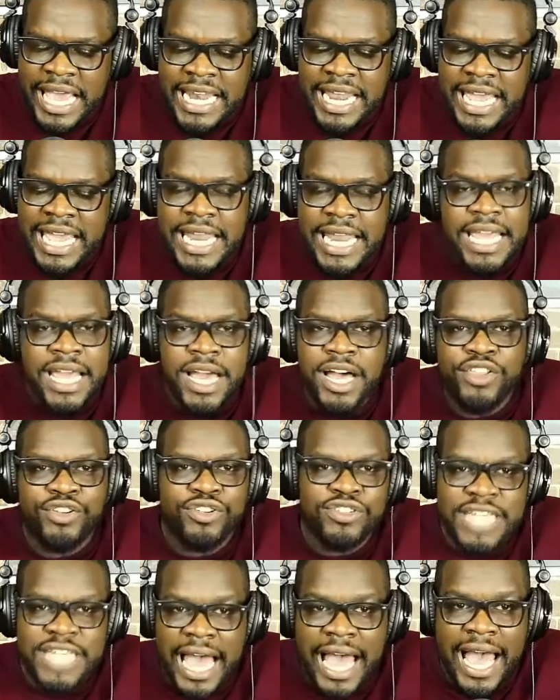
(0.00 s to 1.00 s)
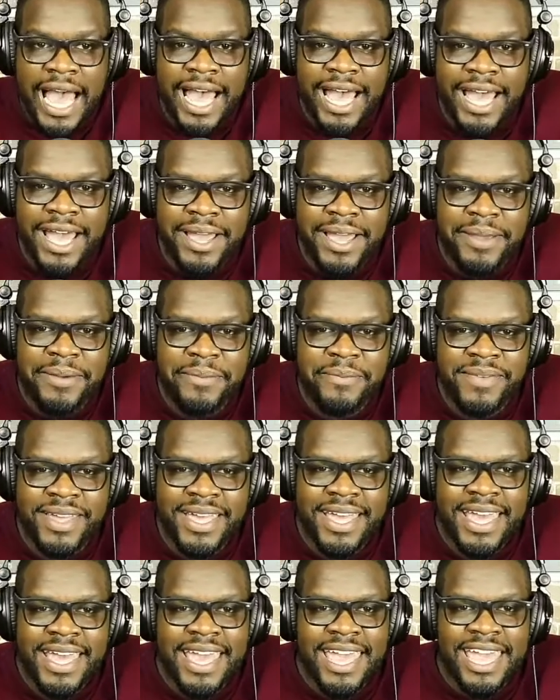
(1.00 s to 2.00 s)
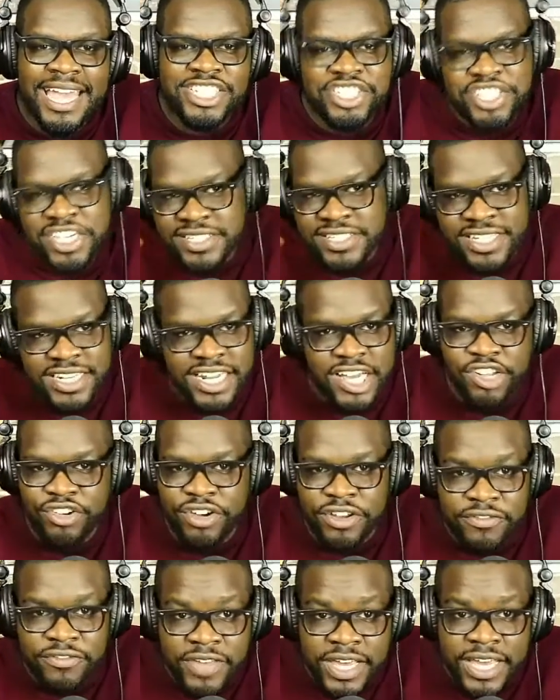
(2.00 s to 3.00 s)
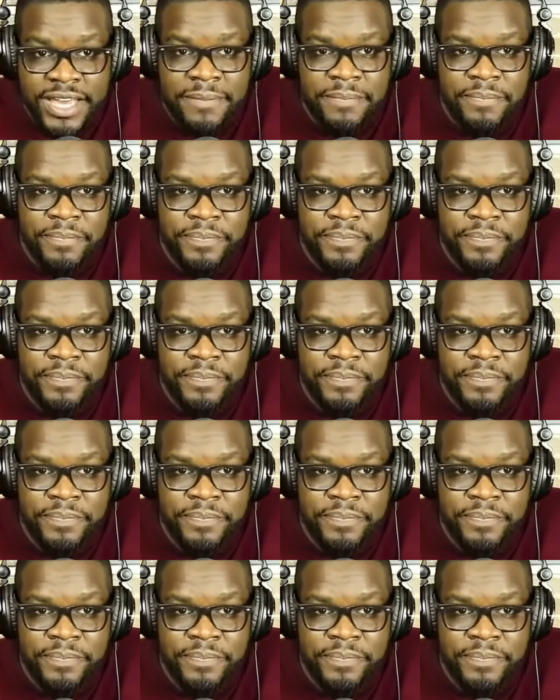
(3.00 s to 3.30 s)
any other time, it's just another event.